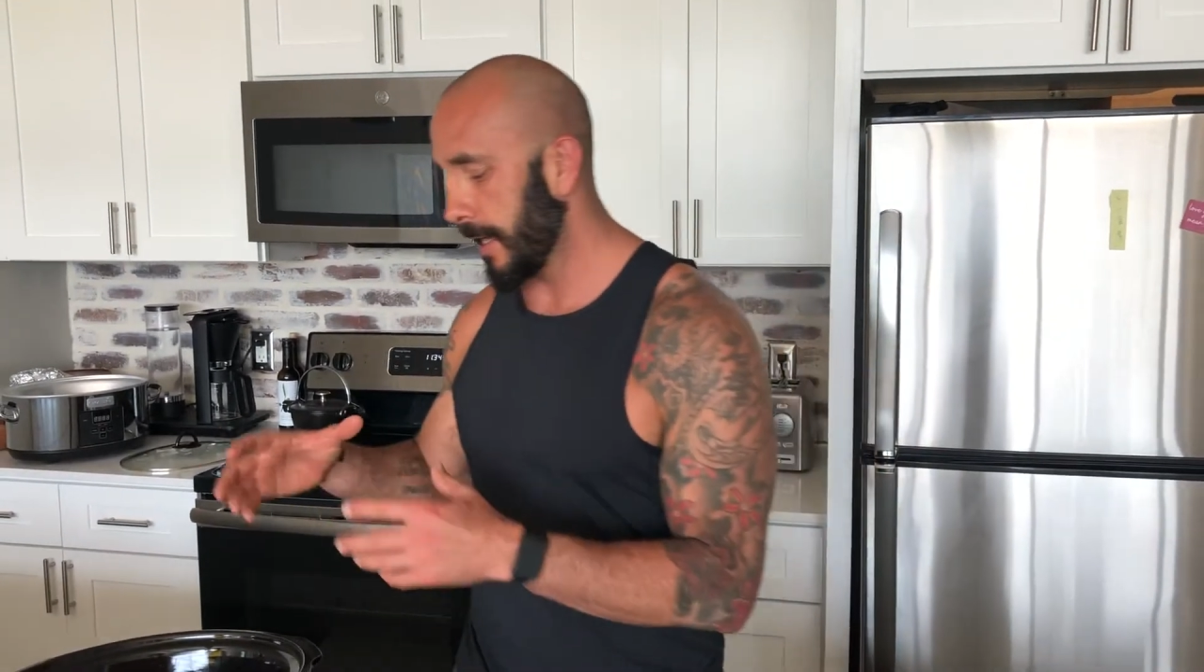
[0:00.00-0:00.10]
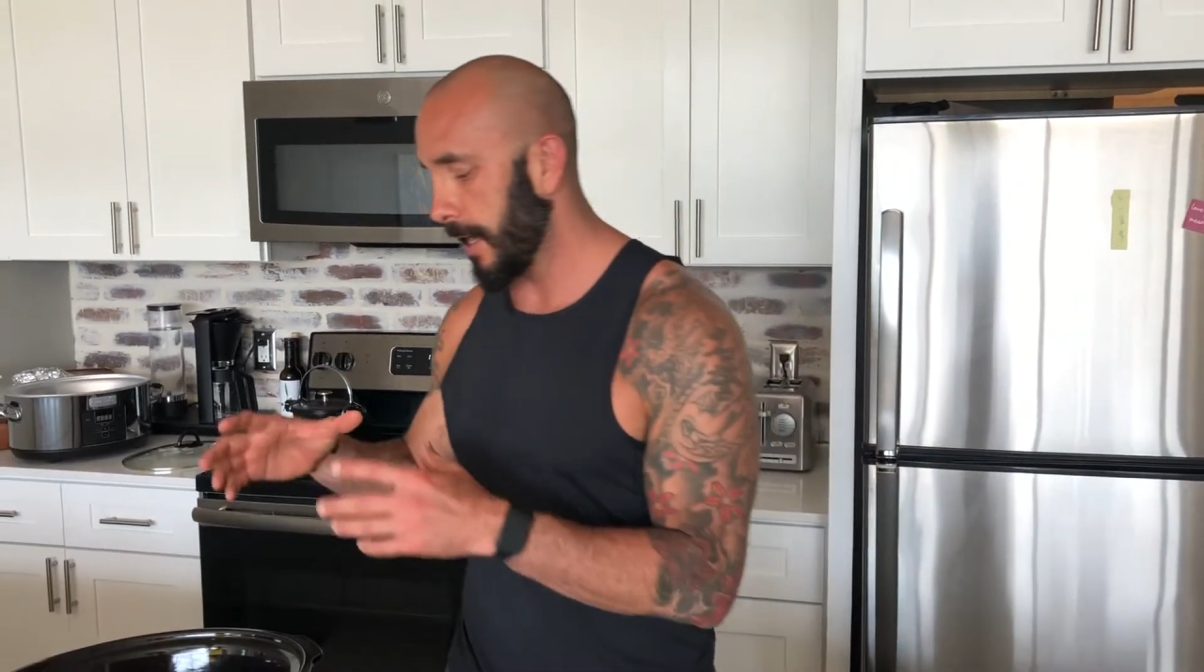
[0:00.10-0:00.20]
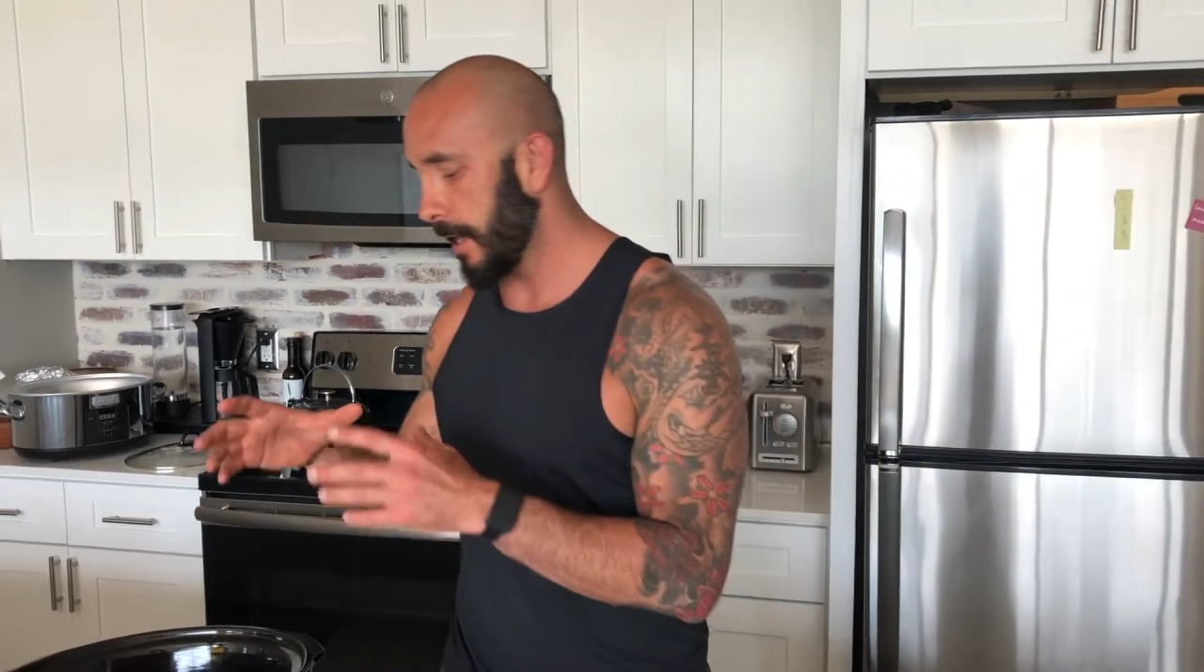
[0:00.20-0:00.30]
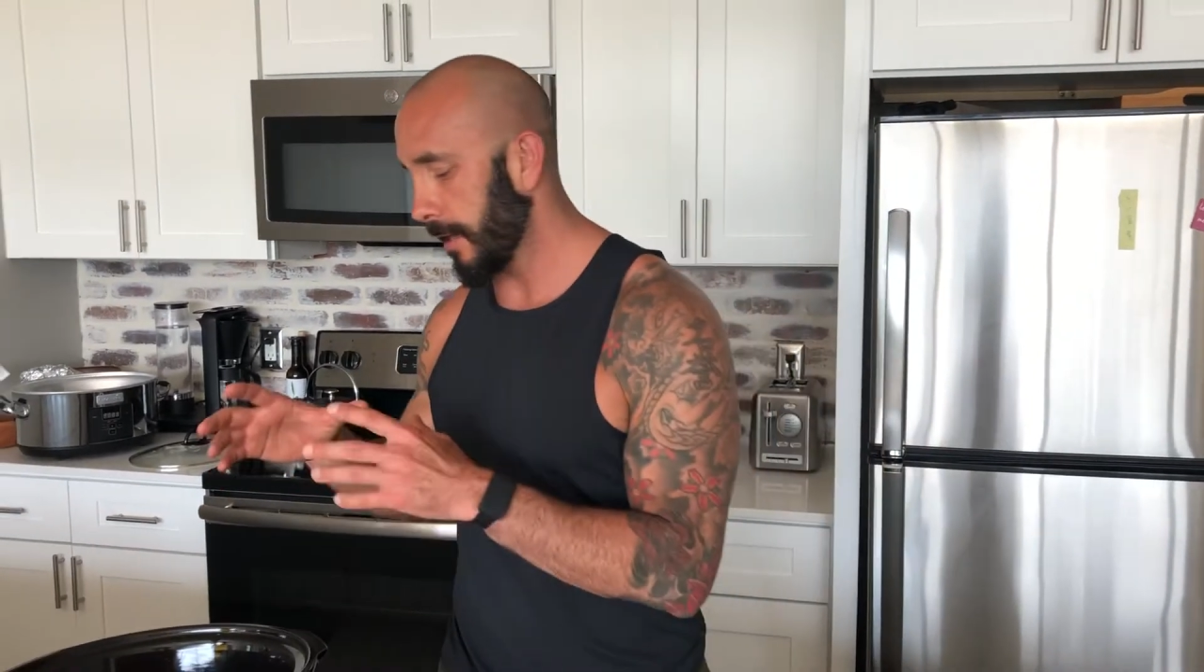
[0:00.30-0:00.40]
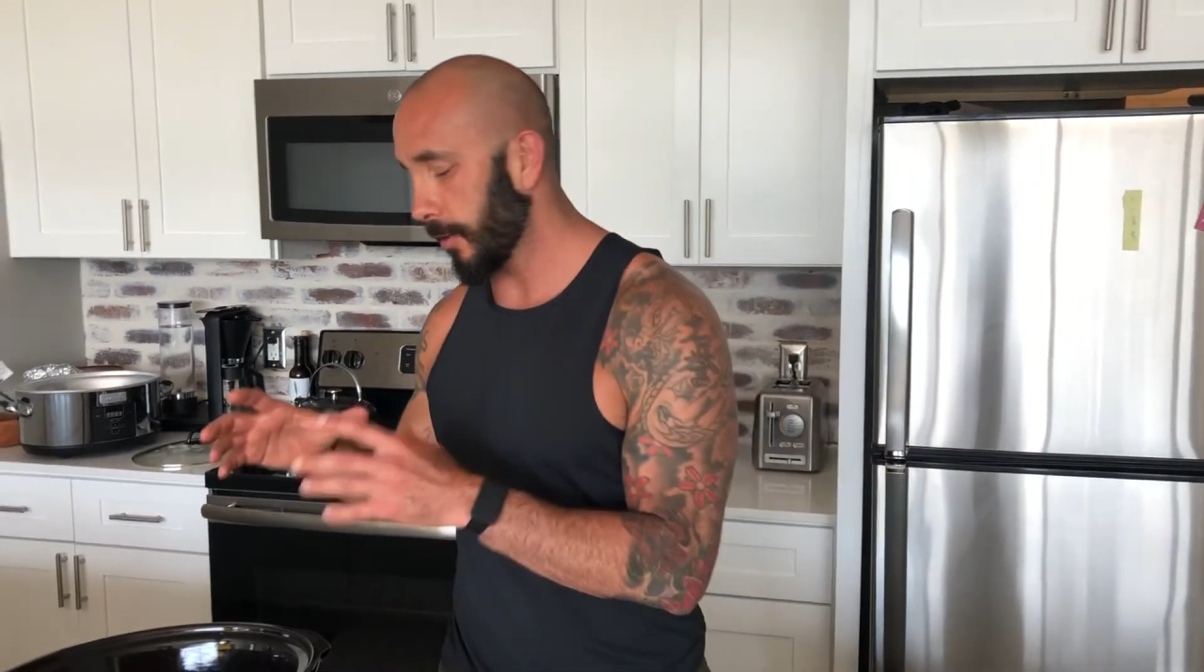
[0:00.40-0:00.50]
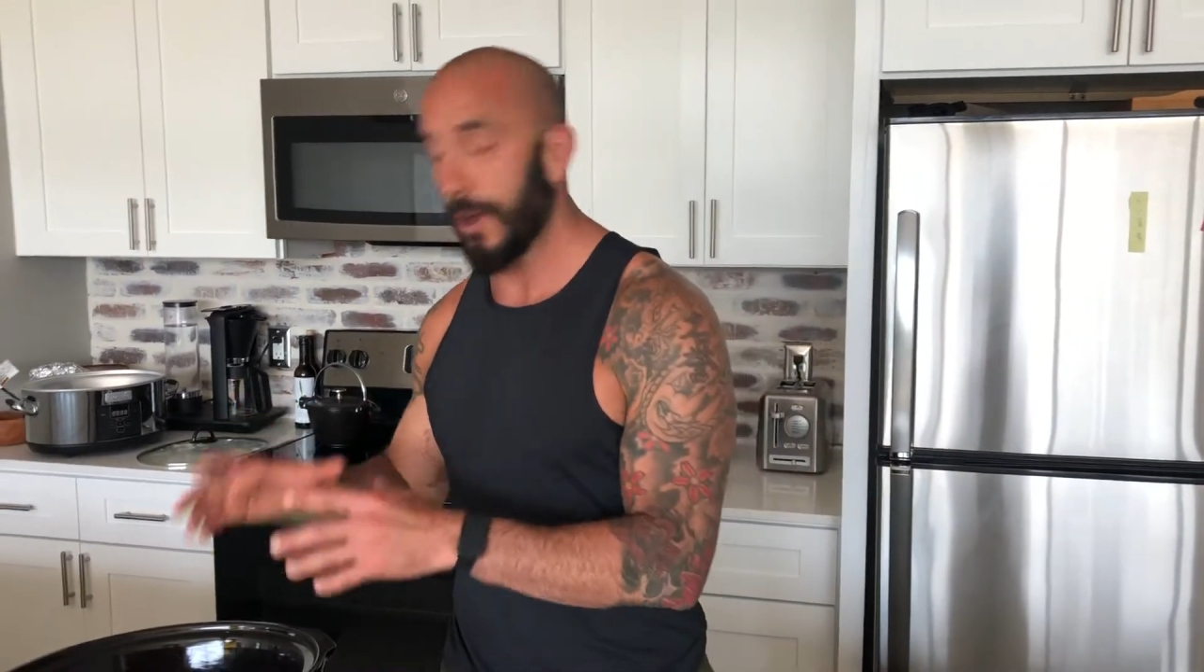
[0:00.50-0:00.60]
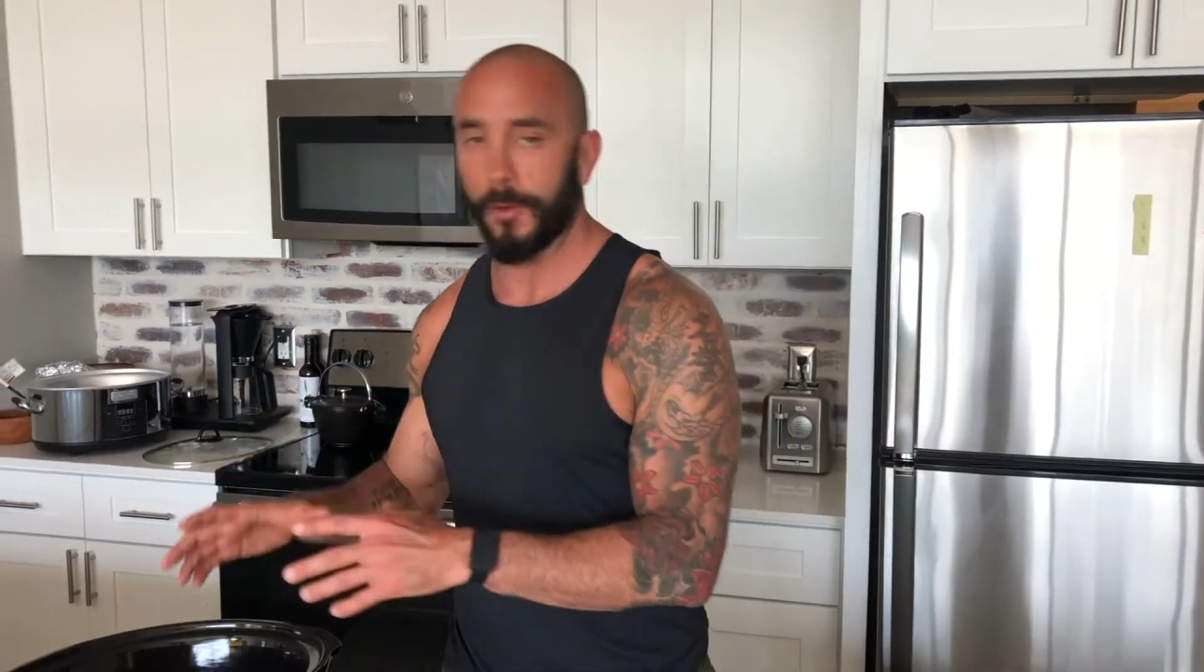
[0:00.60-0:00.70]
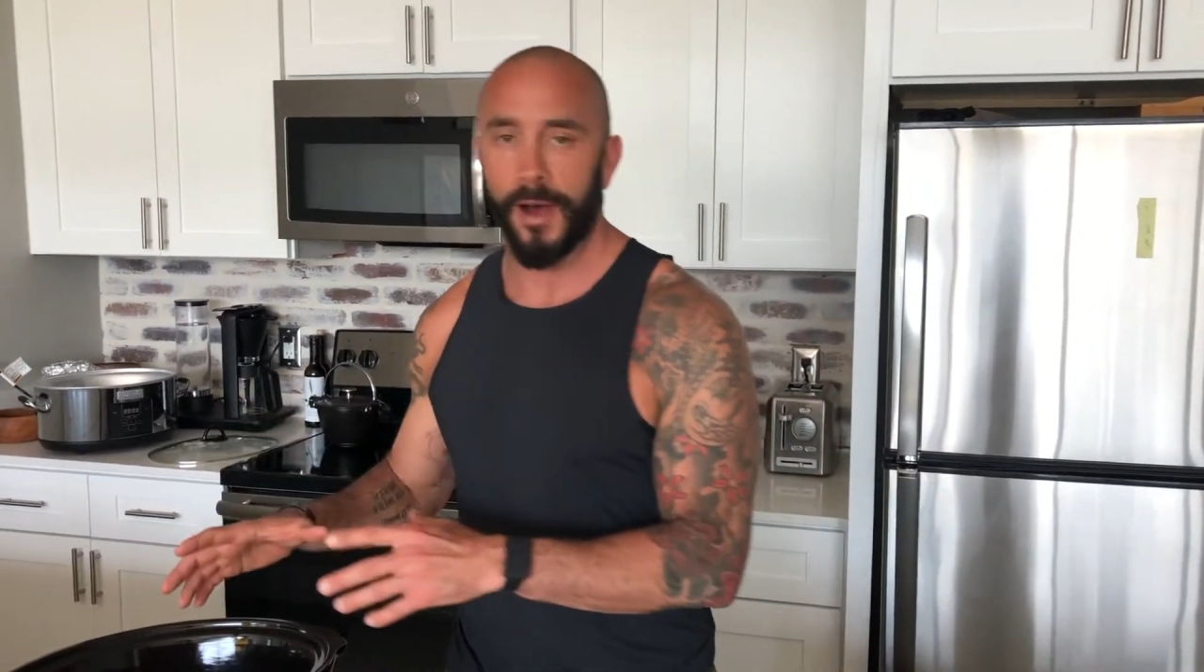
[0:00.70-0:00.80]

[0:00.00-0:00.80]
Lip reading: a crock